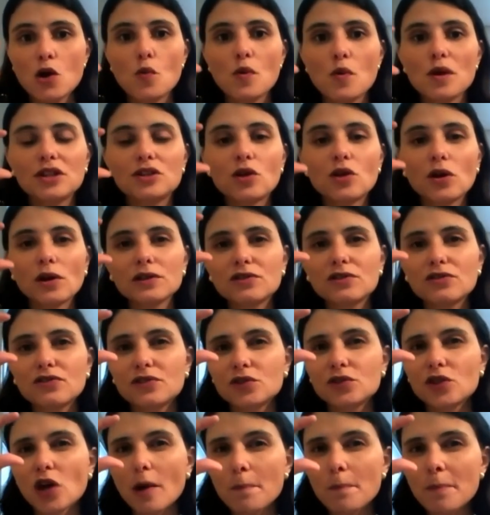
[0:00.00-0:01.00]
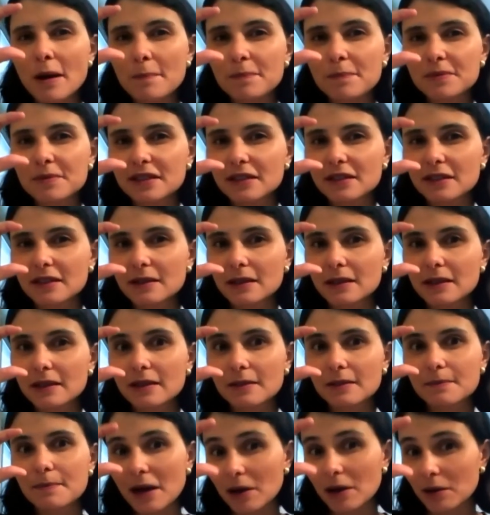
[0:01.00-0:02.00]
We don't top up
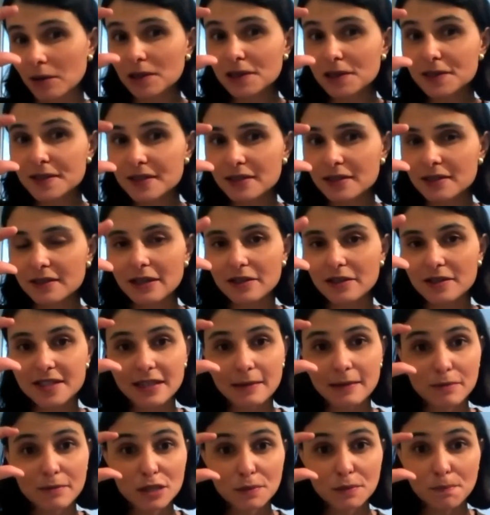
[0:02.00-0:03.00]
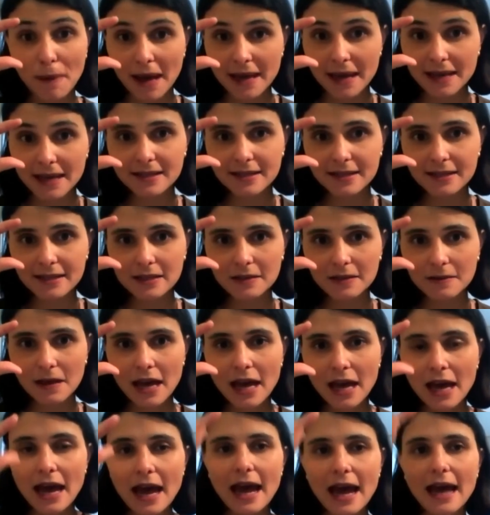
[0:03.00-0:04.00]
the barrels. There's some space,
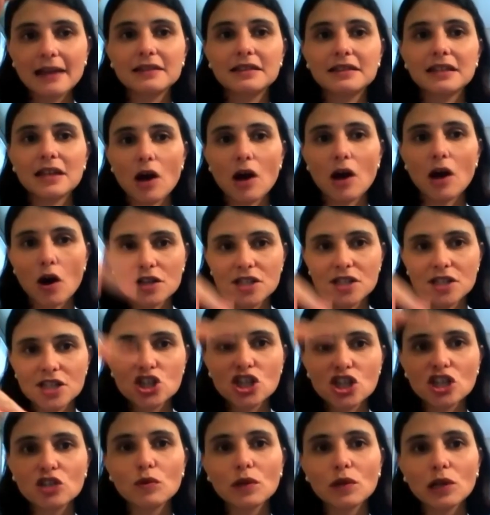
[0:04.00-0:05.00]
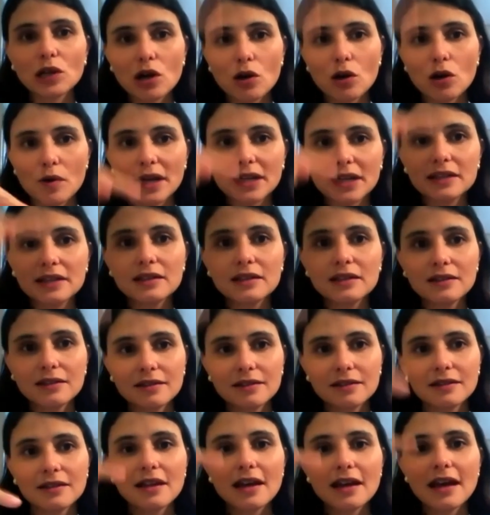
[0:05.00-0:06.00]
and the oxygen will go in
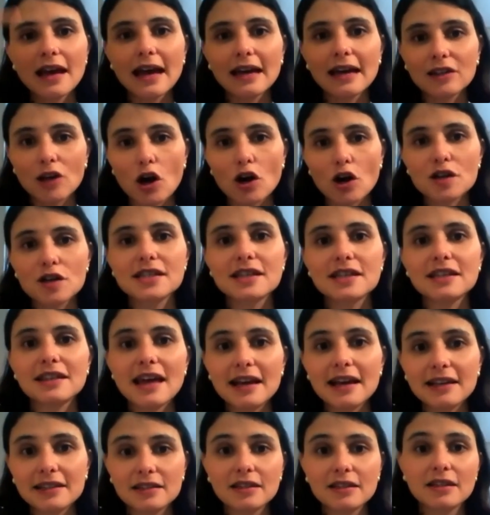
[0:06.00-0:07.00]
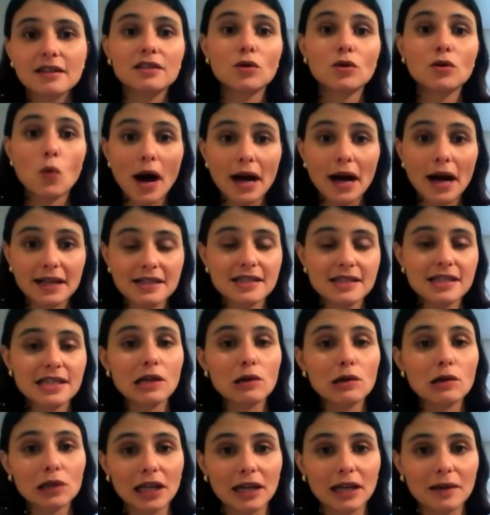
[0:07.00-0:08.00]
and oxidate the wine
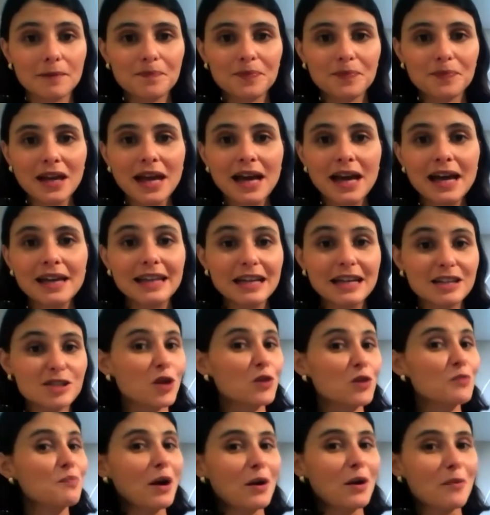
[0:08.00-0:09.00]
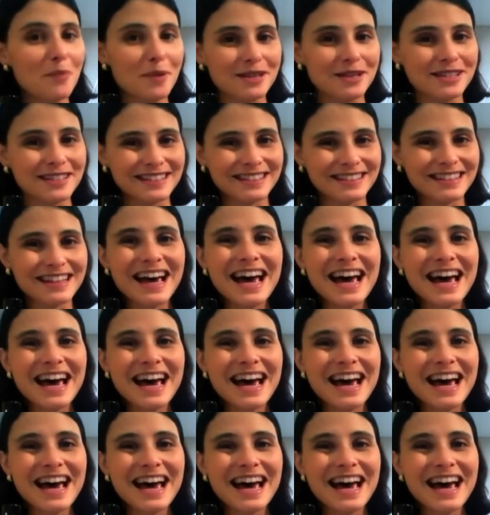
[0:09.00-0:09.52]
slowly. That's on purpose.